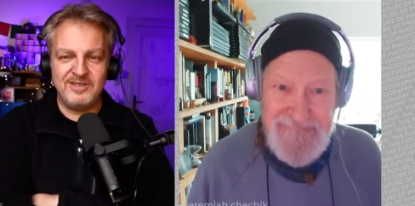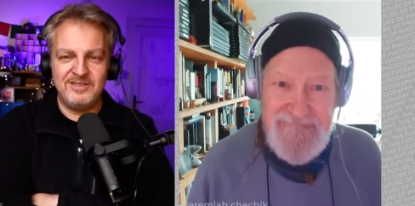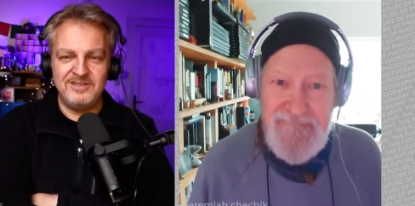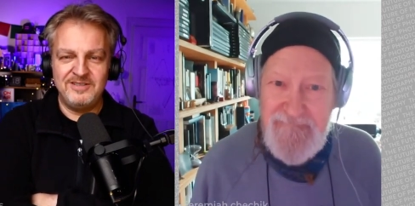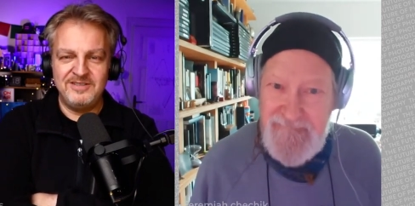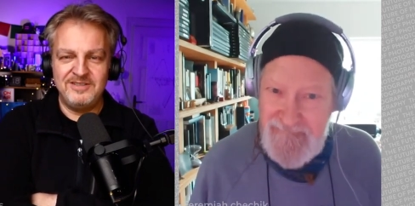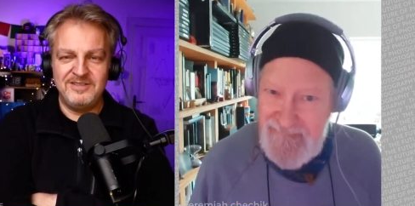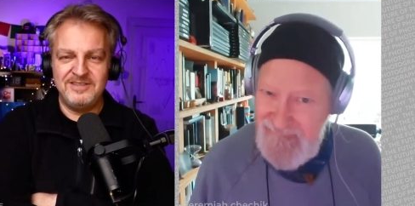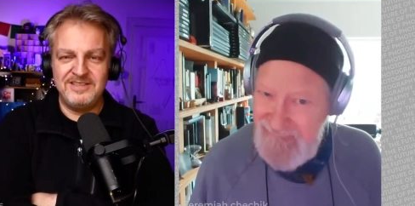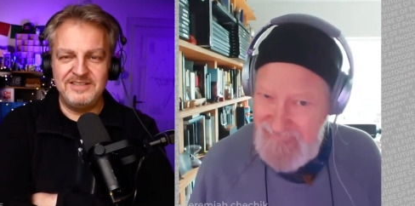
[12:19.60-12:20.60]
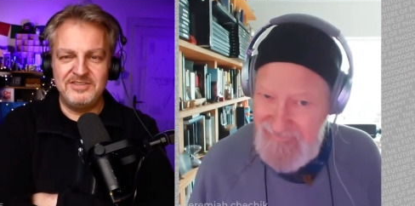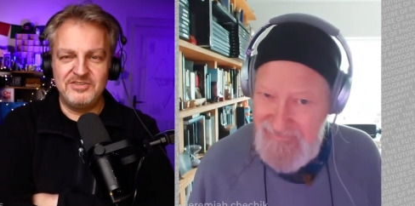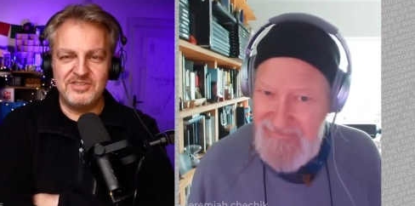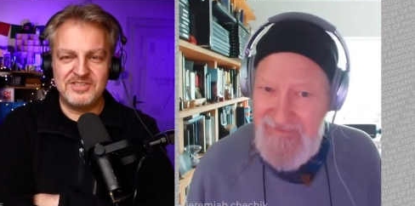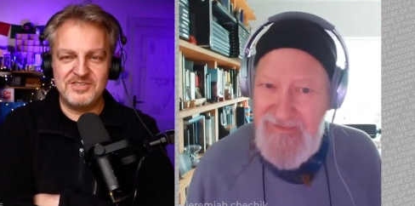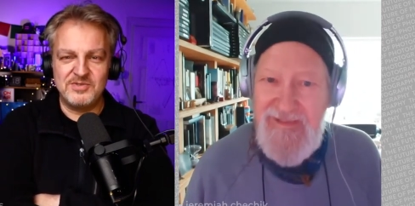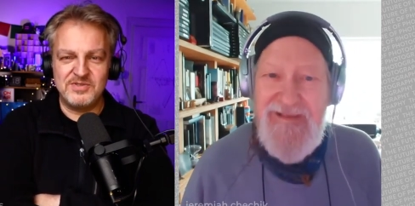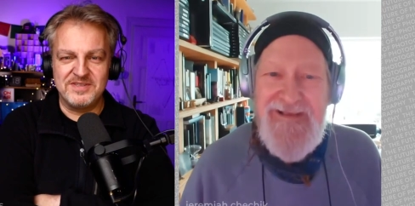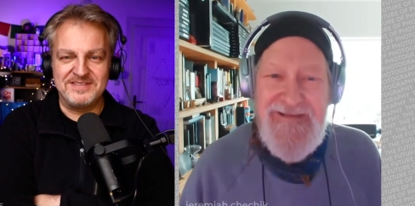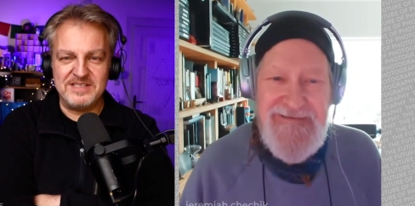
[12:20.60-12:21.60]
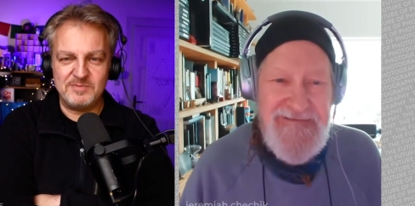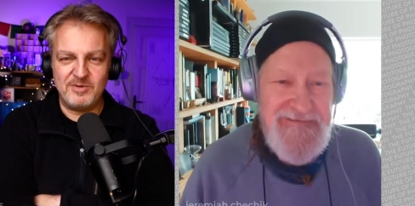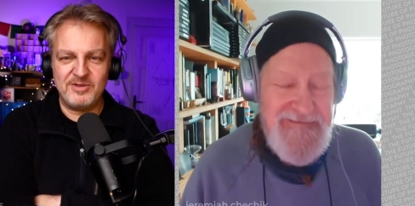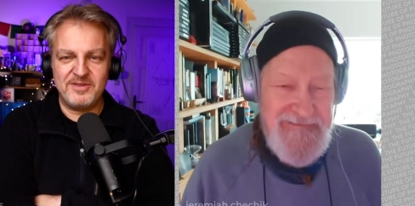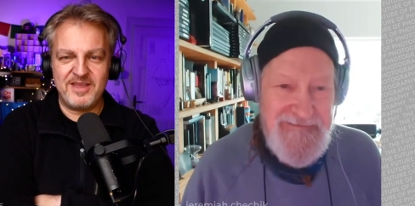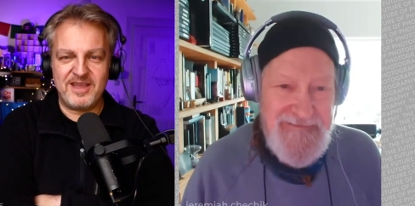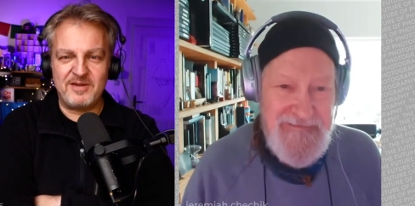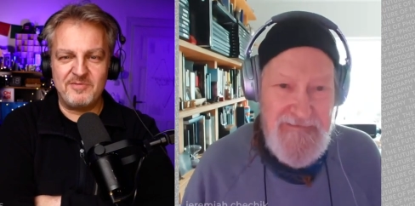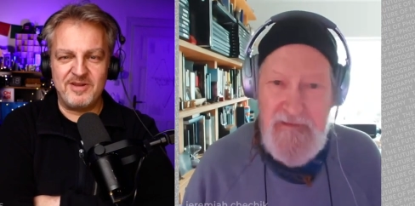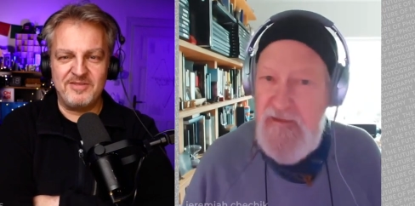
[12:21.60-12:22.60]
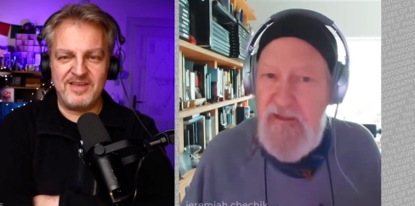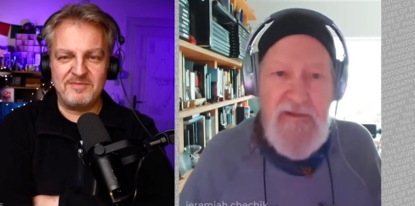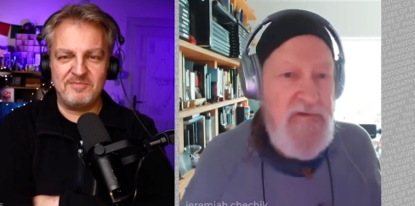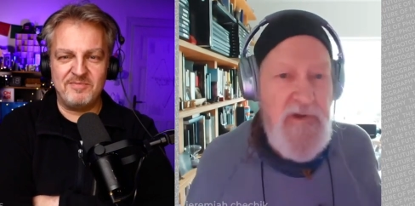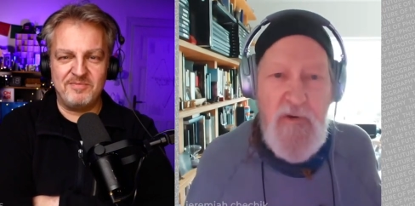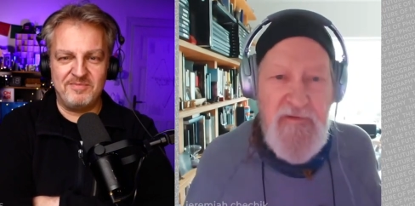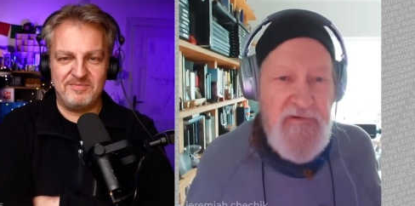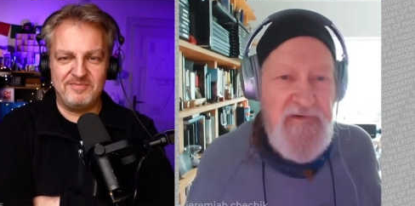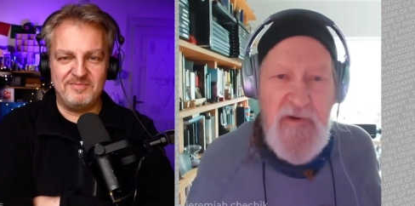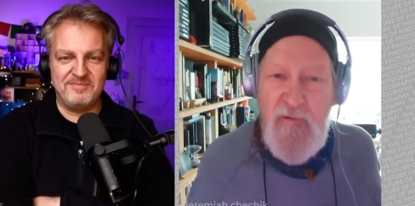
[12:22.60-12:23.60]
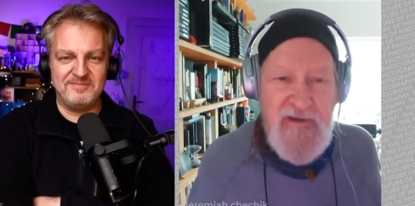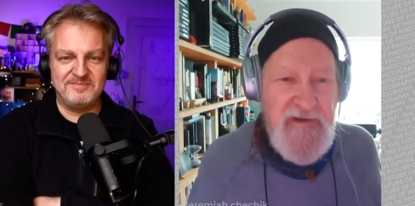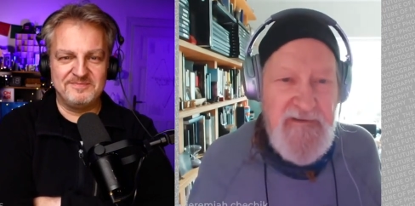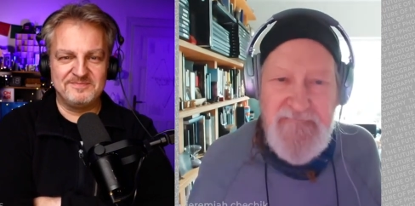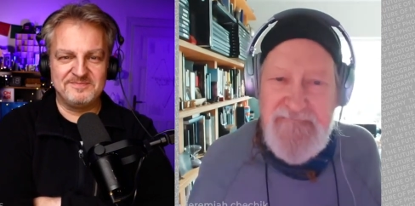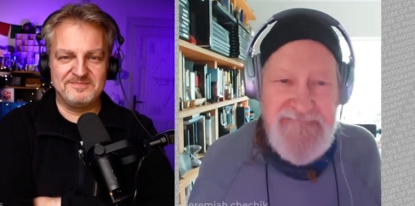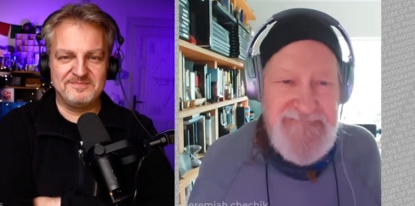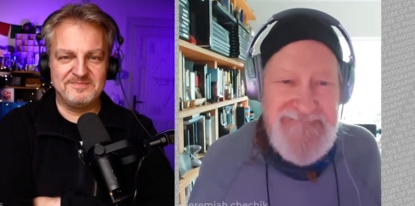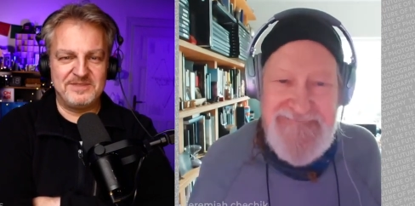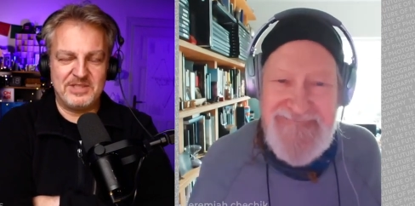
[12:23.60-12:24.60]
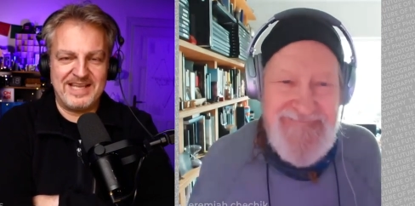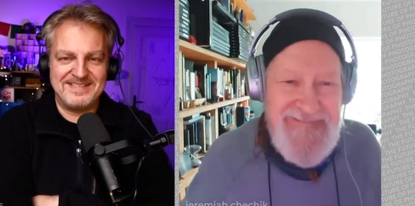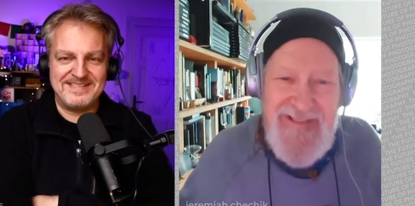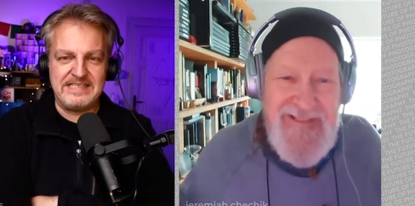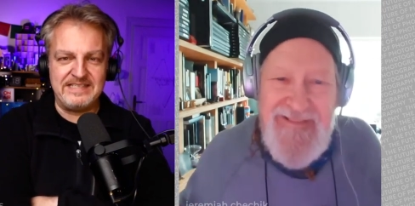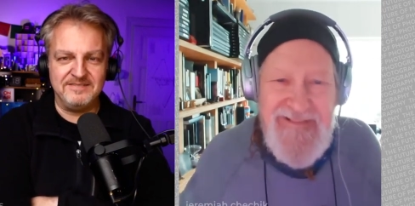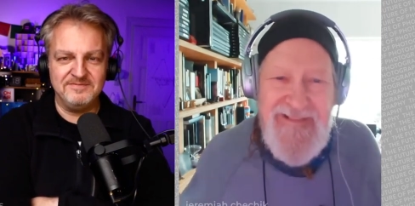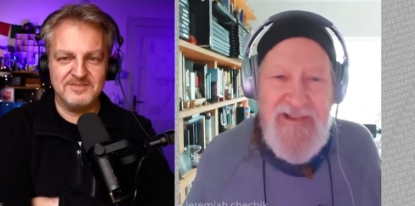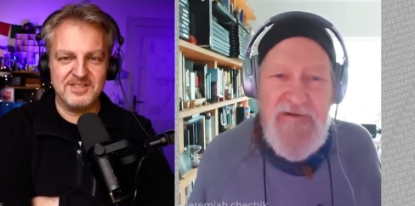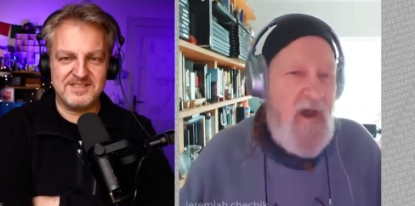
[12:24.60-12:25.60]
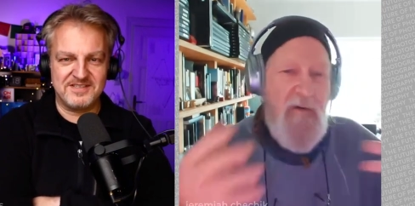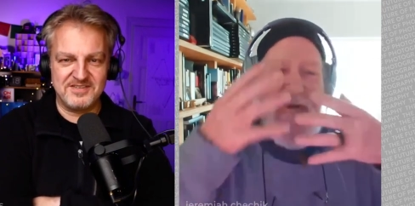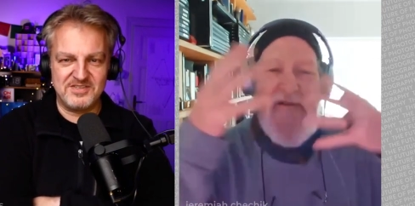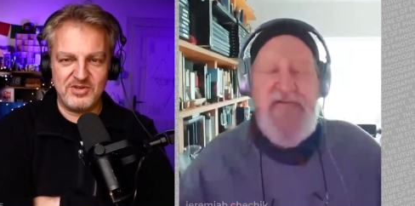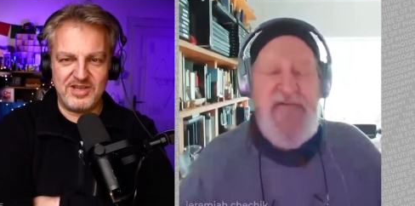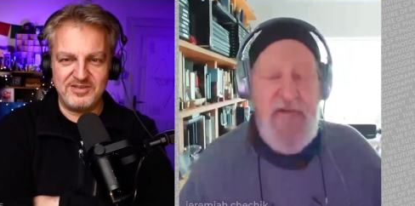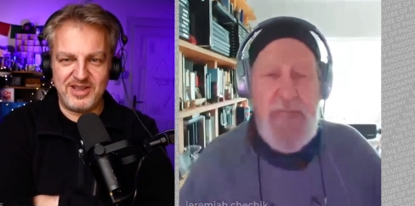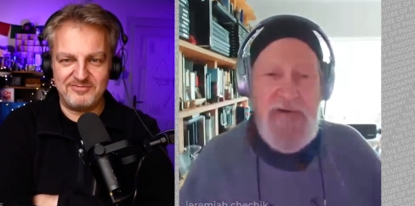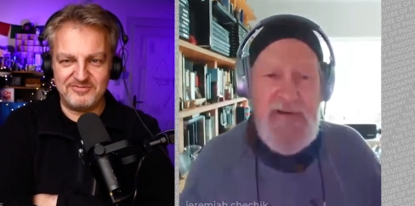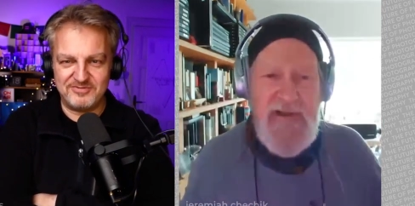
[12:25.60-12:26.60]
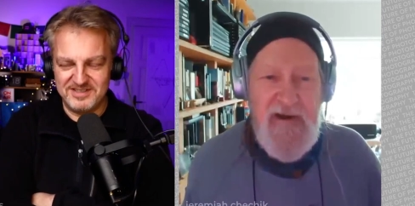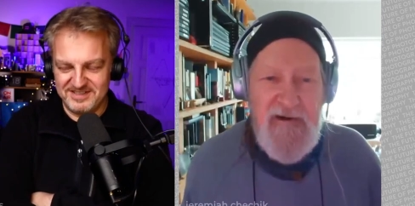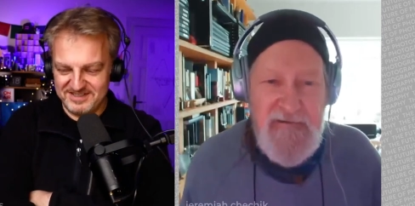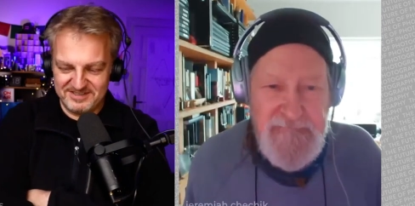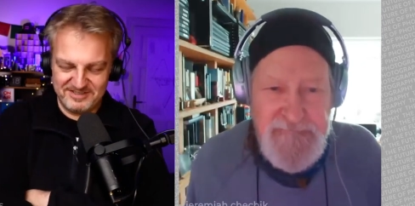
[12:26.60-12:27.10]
Speaker 1: are just using the display on the camera, that no, there's no way to you can't see because no, cause it's you, super you have, glare.